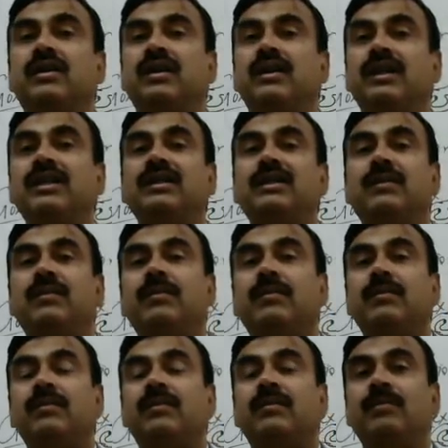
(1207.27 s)
in the
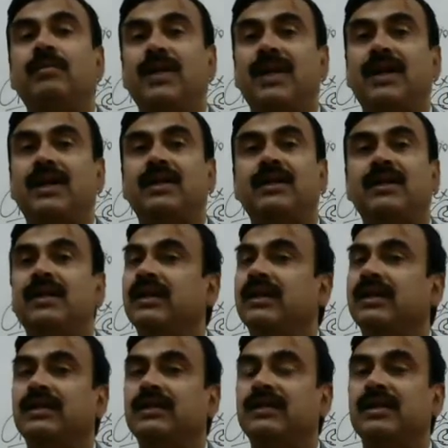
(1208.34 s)
plant
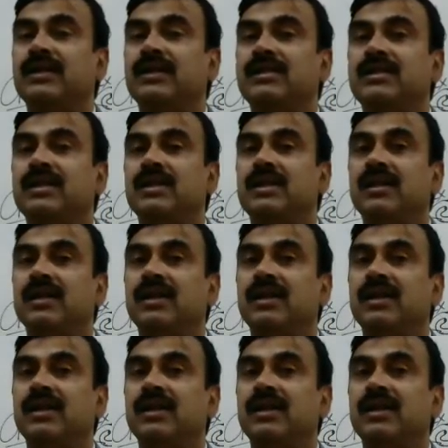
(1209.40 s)
there is